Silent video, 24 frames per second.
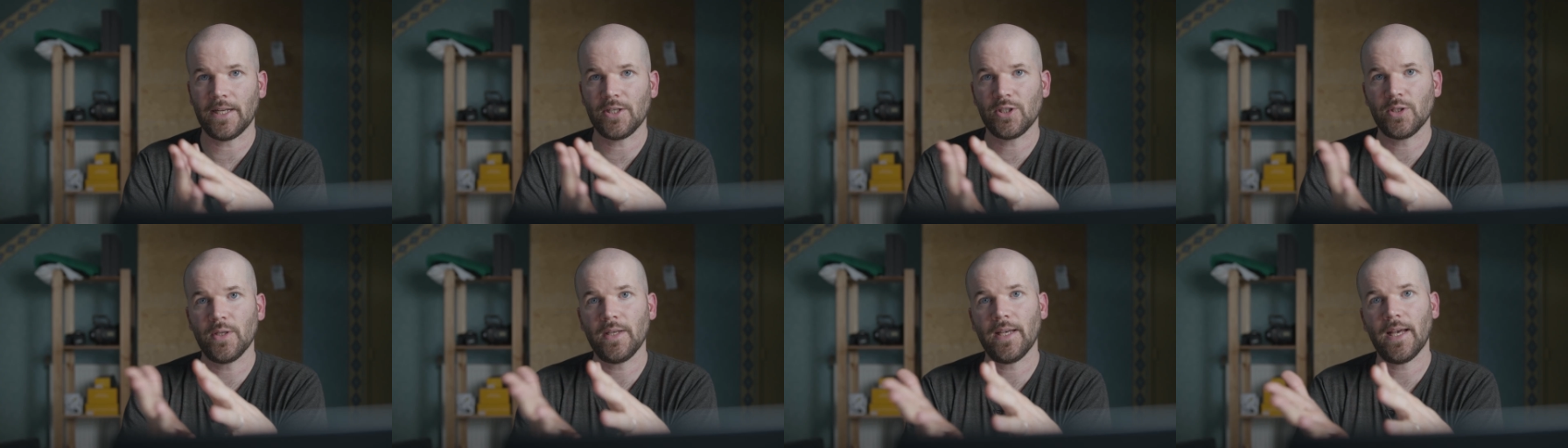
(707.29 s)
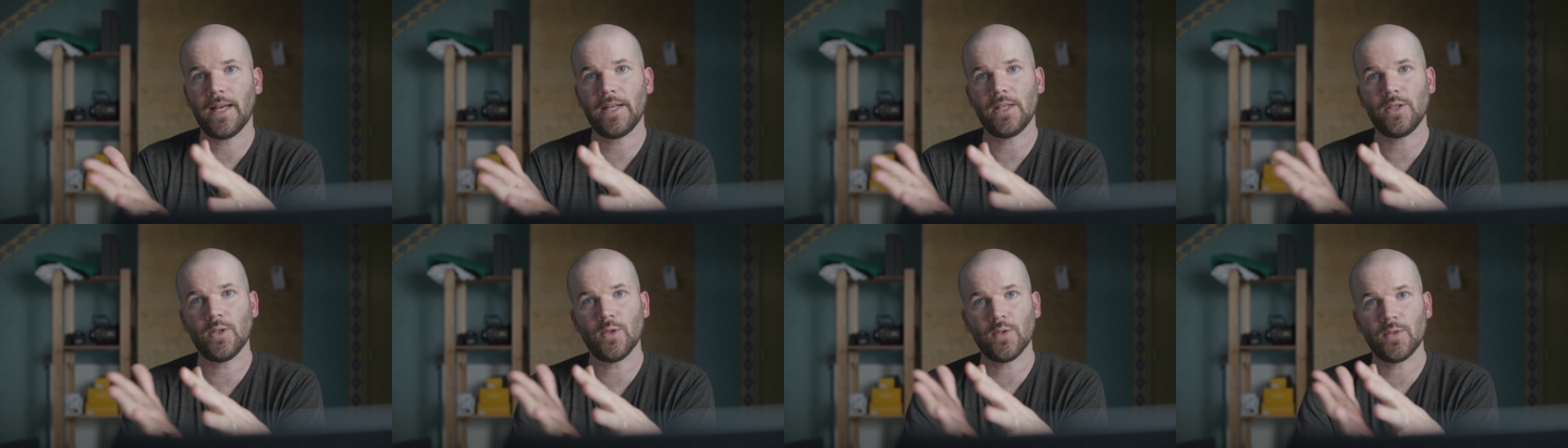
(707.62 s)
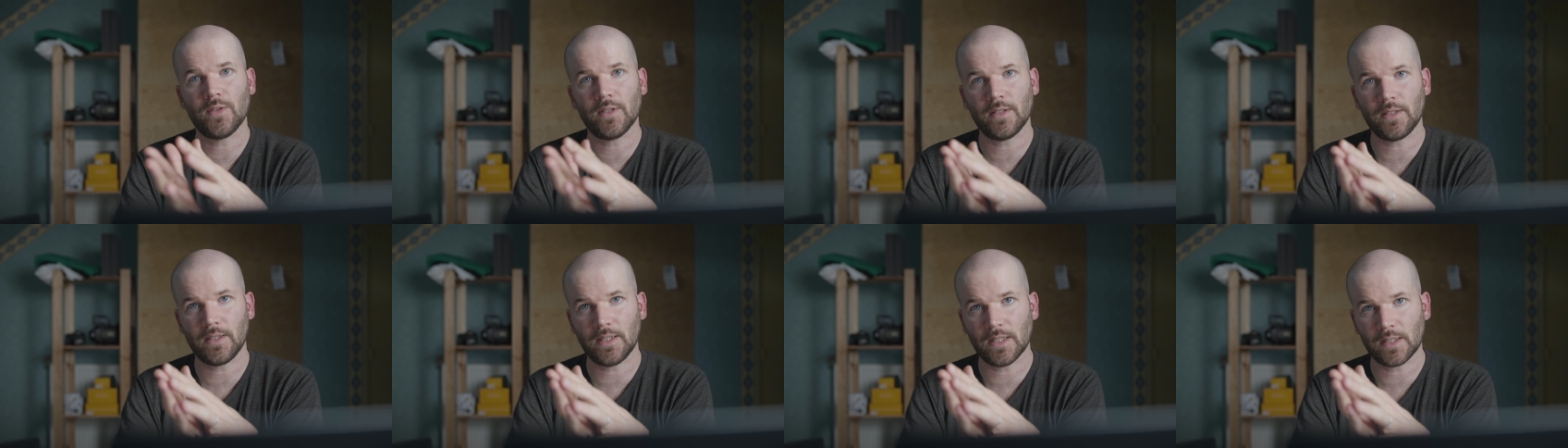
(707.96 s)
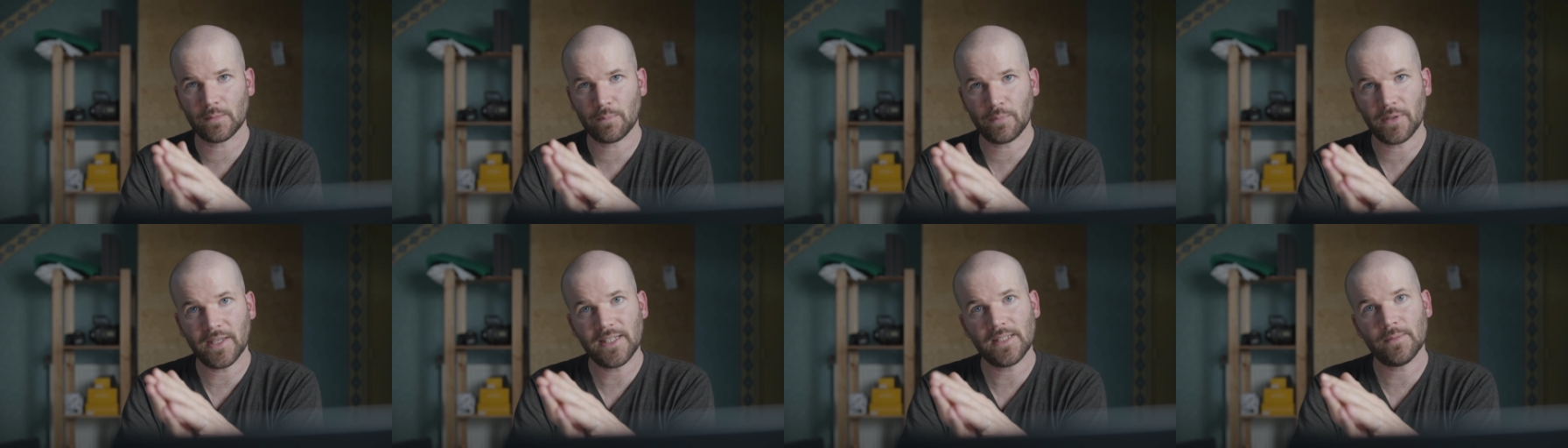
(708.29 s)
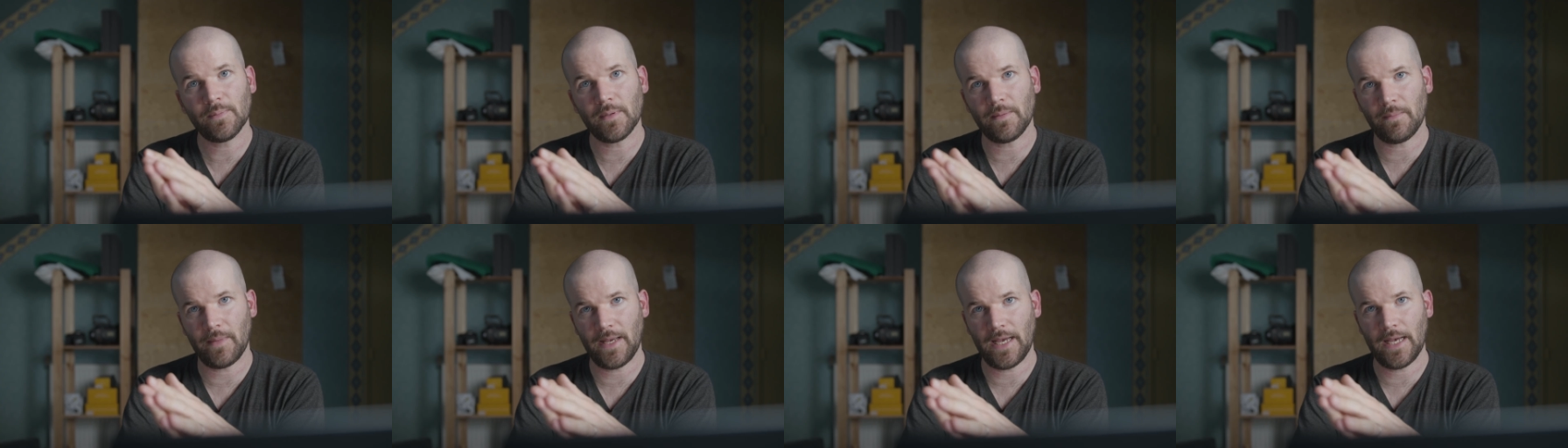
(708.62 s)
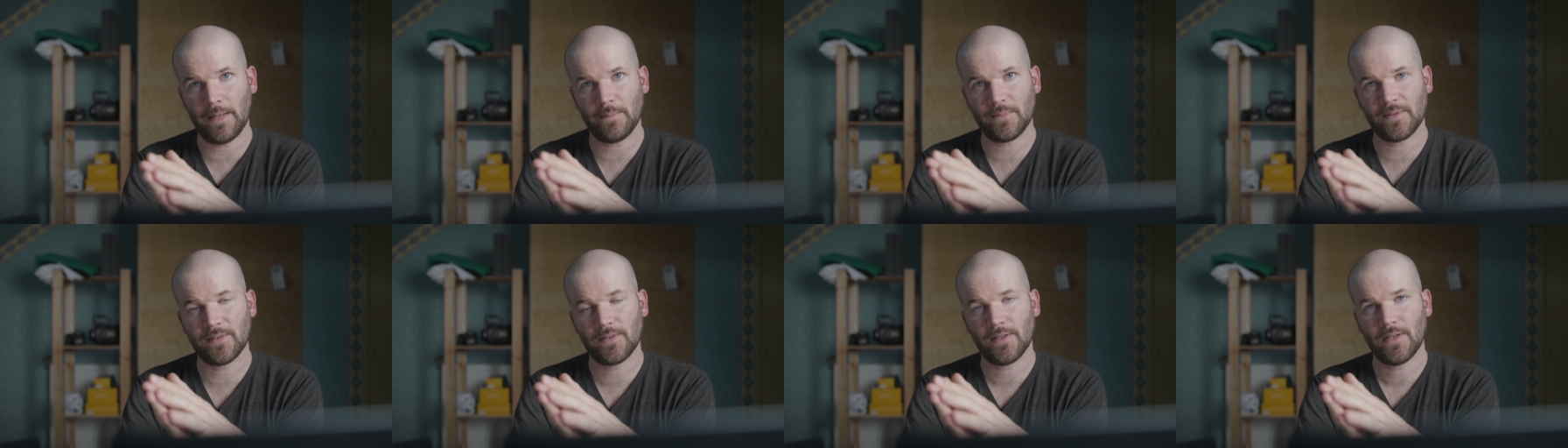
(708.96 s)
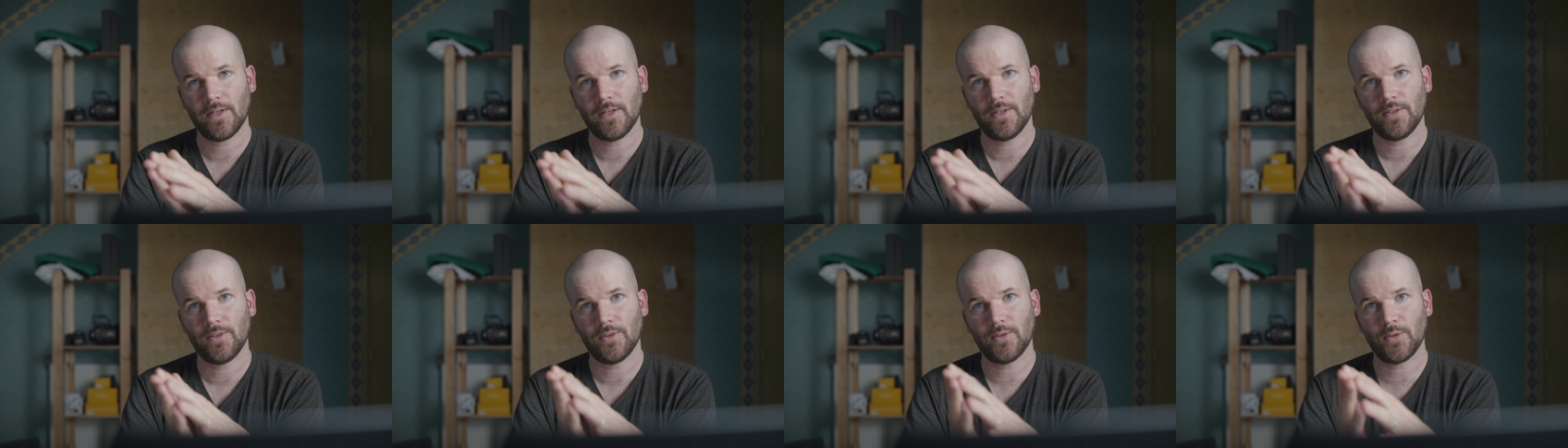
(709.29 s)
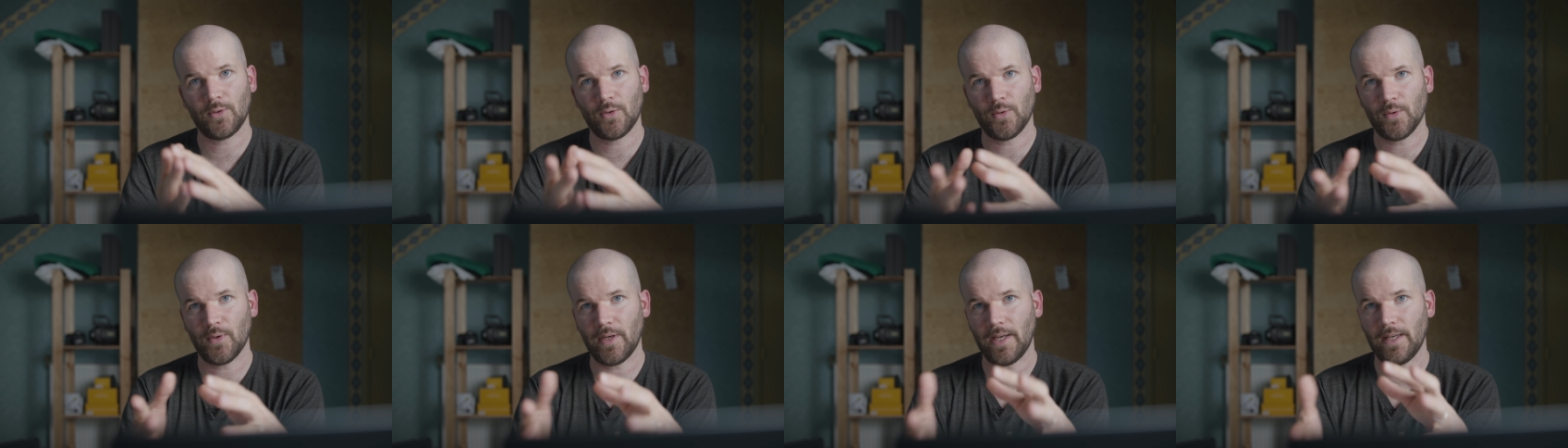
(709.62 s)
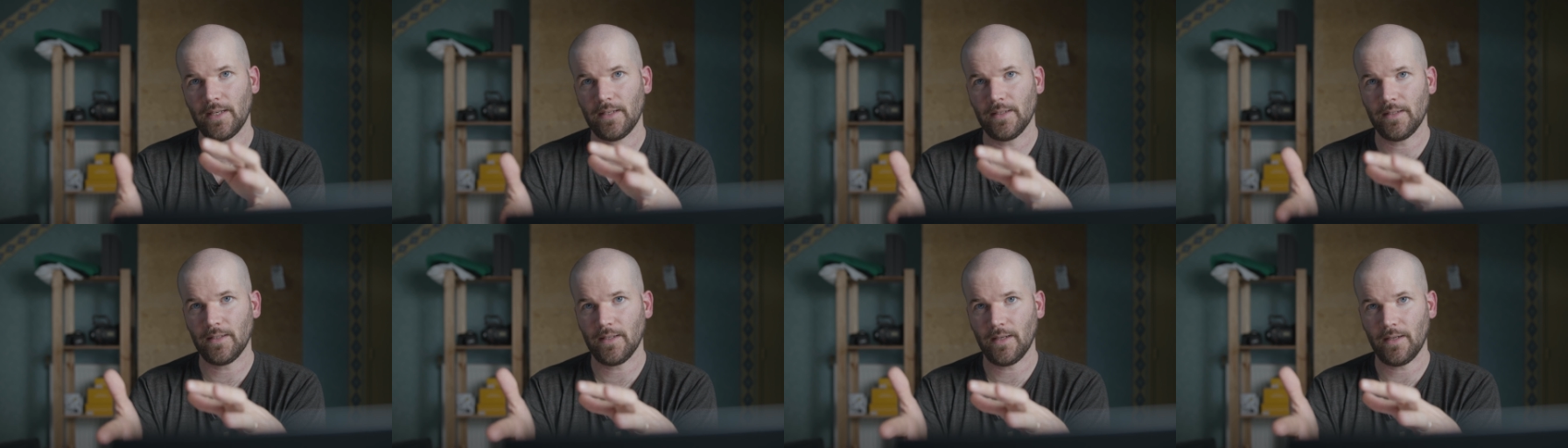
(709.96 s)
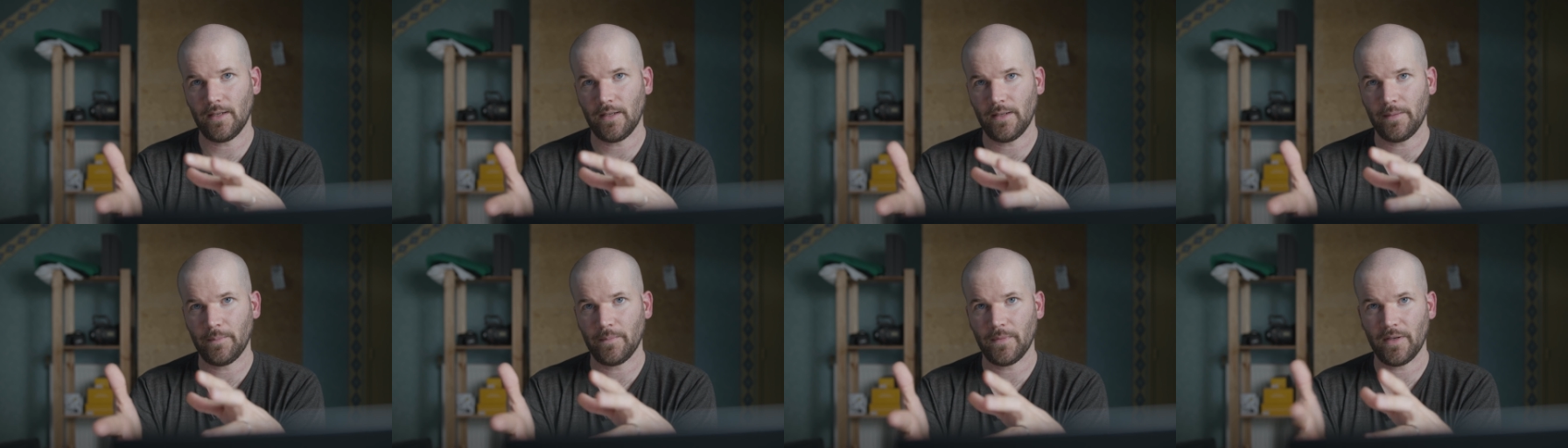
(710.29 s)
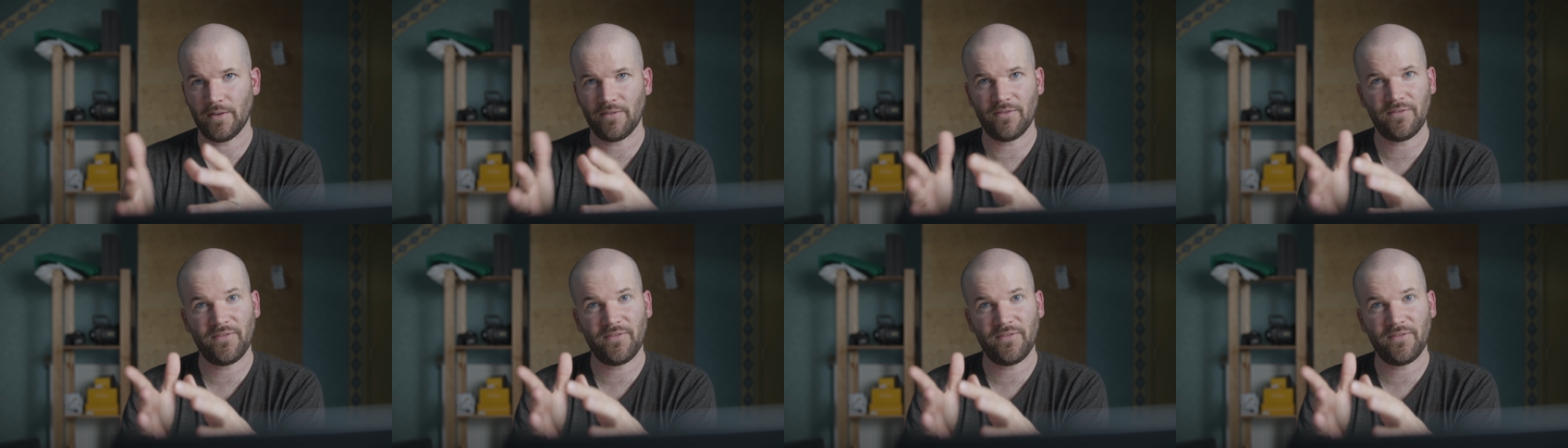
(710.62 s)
and I show you how to use displacement maps to create um, a